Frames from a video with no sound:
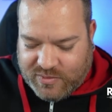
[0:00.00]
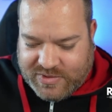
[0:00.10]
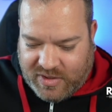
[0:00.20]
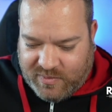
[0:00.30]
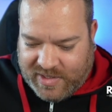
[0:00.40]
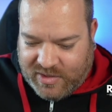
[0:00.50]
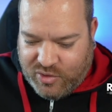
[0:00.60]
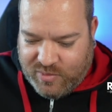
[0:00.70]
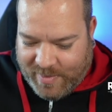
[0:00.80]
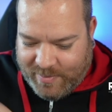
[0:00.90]
So when
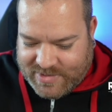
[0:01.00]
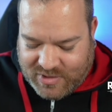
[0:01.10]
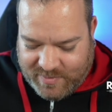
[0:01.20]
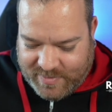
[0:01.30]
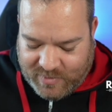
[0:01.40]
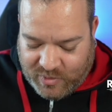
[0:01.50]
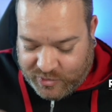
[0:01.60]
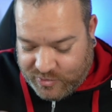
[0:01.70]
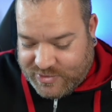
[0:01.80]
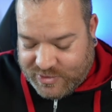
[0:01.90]
new members come or
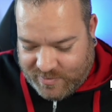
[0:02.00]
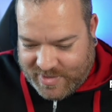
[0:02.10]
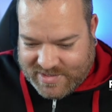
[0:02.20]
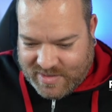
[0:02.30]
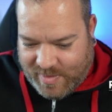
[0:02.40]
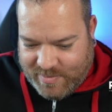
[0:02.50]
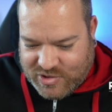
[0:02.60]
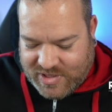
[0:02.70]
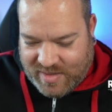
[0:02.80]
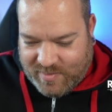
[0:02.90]
used to come into the
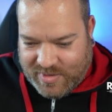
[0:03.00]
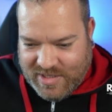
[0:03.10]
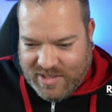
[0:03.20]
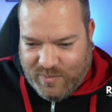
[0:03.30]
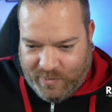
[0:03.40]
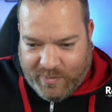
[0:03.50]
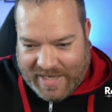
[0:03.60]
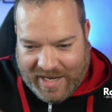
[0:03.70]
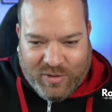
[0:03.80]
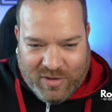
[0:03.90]
membership, we would
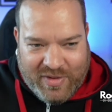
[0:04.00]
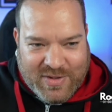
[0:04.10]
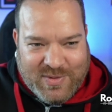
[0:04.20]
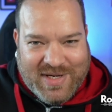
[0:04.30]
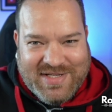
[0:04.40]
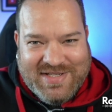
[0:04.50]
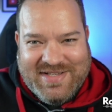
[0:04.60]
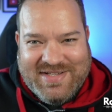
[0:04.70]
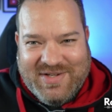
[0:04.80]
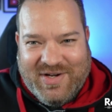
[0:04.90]
get all of those questions at
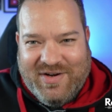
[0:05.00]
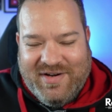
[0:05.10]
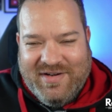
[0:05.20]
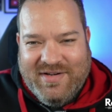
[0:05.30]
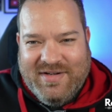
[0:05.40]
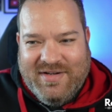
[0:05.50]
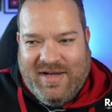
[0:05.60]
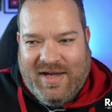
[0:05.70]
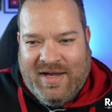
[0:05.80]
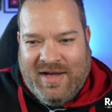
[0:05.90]
the start.
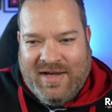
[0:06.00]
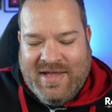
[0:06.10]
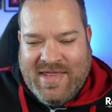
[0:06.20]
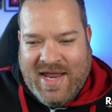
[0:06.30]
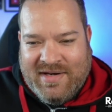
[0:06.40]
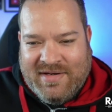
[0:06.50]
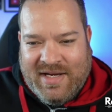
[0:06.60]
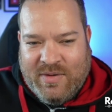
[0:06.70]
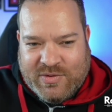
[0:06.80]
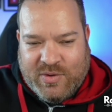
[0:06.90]
And then
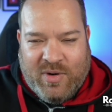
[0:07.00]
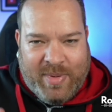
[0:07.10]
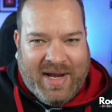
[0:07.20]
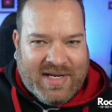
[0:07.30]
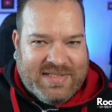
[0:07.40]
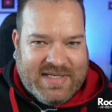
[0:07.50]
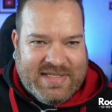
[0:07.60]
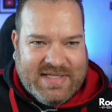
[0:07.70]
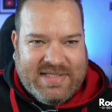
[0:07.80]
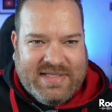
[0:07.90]
it was all about
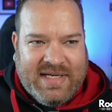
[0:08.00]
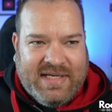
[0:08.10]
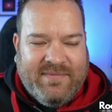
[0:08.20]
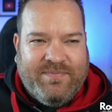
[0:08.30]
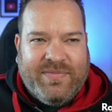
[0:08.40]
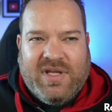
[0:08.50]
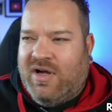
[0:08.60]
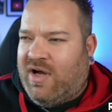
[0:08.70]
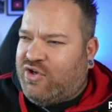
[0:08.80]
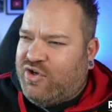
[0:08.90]
consistency.
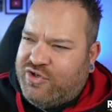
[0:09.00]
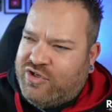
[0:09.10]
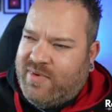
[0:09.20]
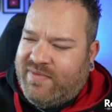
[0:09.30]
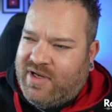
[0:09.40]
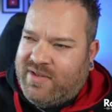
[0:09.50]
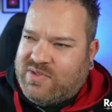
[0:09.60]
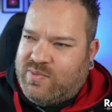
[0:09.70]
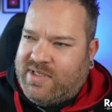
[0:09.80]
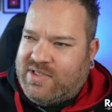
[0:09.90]
Oh, I couldn't do my video
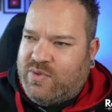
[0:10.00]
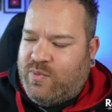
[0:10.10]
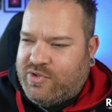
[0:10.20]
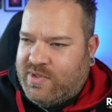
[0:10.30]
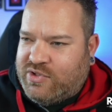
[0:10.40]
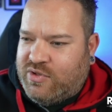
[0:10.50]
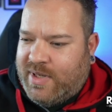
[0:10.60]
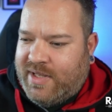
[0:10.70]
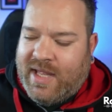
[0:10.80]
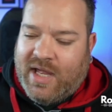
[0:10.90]
this week, so what do I do
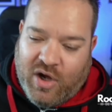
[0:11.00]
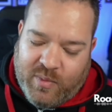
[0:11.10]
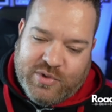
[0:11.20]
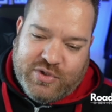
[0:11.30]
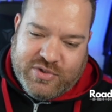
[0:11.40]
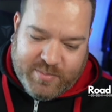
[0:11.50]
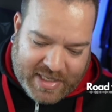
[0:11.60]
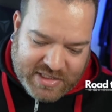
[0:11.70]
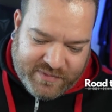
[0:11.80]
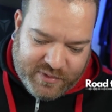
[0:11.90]
about that? Oh, we'll do some
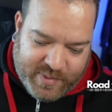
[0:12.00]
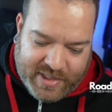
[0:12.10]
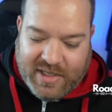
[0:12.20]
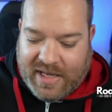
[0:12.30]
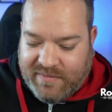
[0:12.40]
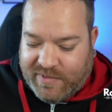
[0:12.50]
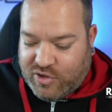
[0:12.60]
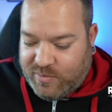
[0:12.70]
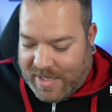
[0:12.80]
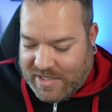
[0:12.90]
batch filming. Okay, if I
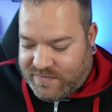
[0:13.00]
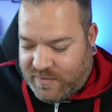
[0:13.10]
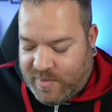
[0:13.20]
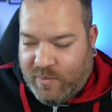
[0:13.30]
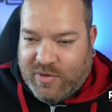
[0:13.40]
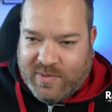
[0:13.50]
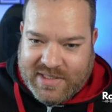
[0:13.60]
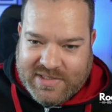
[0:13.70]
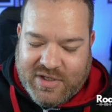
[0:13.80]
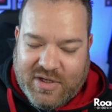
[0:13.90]
do batch filming, what do I
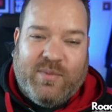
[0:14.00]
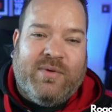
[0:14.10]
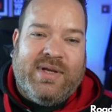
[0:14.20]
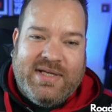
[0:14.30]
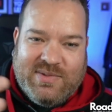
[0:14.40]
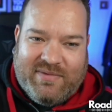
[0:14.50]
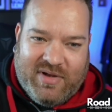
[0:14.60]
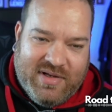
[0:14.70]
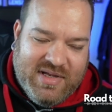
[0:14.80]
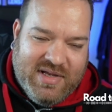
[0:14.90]
need to do? Well, you need to have
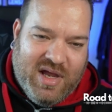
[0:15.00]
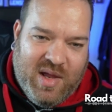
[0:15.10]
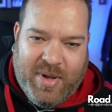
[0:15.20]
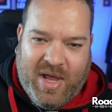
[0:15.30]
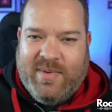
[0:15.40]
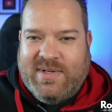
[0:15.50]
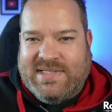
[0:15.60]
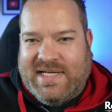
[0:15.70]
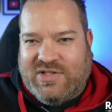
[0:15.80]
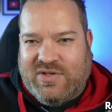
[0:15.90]
a permanent
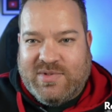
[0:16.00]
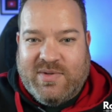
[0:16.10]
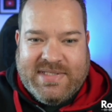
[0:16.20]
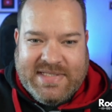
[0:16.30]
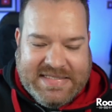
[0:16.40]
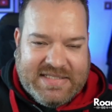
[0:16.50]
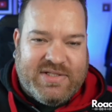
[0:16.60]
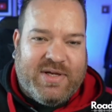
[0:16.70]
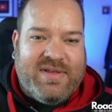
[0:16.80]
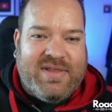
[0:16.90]
setup so it's easy,
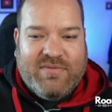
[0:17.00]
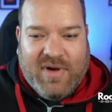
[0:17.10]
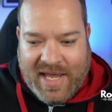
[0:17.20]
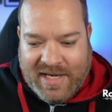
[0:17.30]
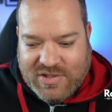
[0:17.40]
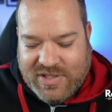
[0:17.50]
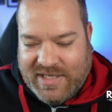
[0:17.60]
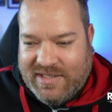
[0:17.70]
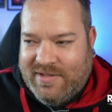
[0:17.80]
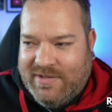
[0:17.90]
so you're in the right
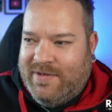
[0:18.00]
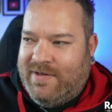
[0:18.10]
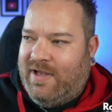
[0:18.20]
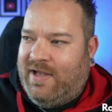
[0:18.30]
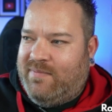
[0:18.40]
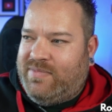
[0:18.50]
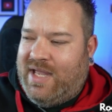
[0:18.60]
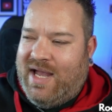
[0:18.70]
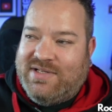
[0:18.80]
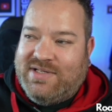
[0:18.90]
energy.
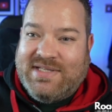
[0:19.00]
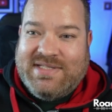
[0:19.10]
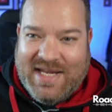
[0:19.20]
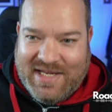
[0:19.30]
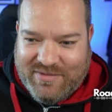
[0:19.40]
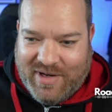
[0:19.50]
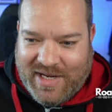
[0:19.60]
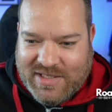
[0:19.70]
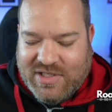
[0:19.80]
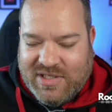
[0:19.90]
How do you stay in the right
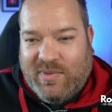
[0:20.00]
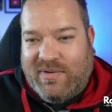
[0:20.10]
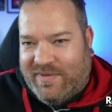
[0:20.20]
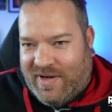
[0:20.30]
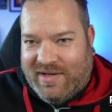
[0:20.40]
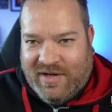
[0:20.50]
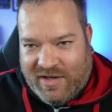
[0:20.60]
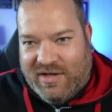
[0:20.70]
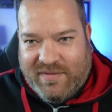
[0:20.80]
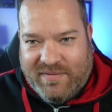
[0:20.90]
energy? Well,
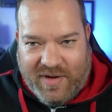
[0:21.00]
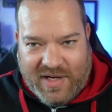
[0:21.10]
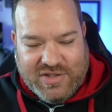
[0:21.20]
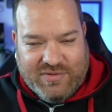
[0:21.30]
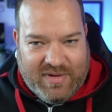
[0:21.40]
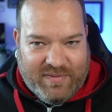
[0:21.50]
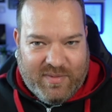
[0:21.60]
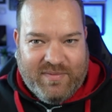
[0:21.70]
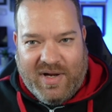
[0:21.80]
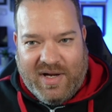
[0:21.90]
you've got to find your
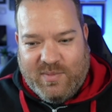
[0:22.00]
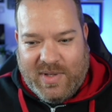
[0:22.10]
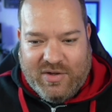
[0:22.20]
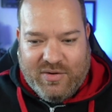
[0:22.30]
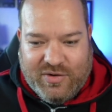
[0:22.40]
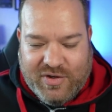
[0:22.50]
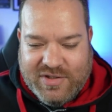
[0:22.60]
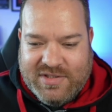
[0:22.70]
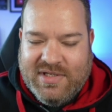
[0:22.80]
rhythm, find when you're good.